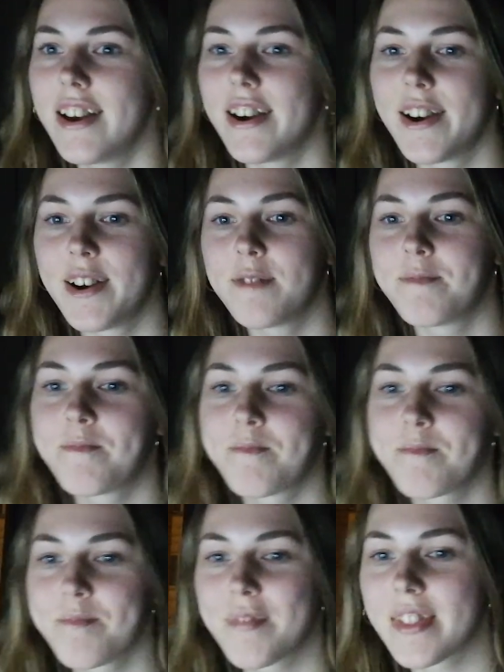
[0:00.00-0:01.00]
Do it.
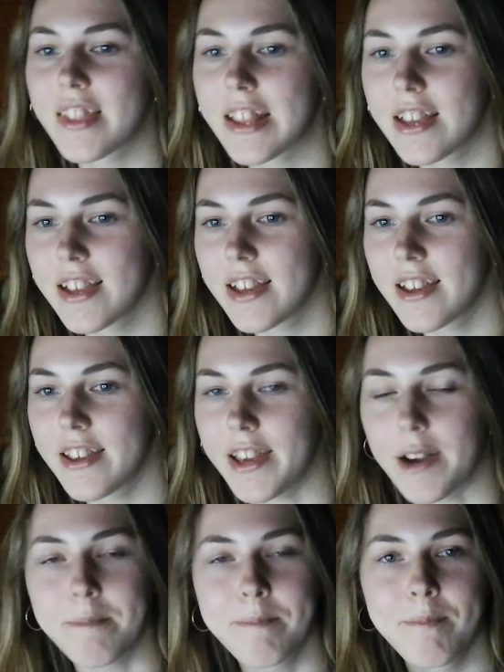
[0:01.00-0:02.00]
Yeah.
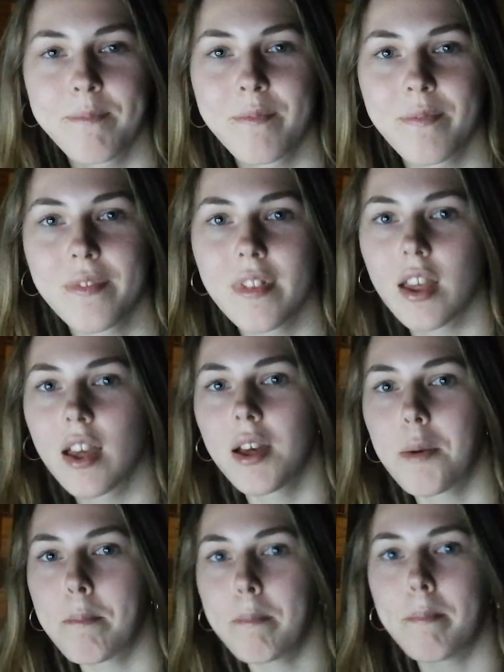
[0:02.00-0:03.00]

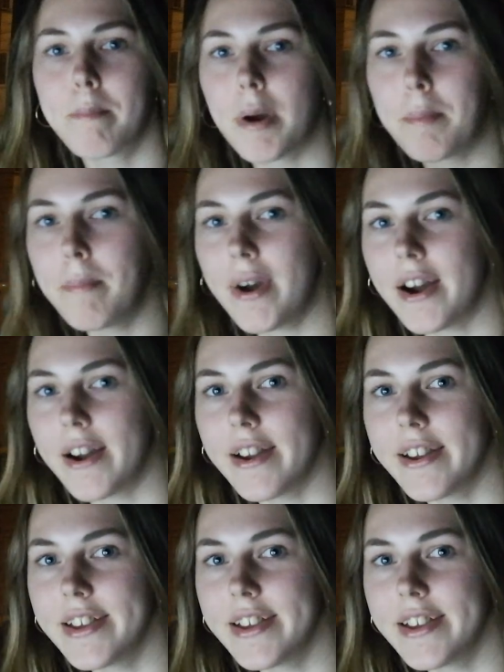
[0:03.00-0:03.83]
Bye bye.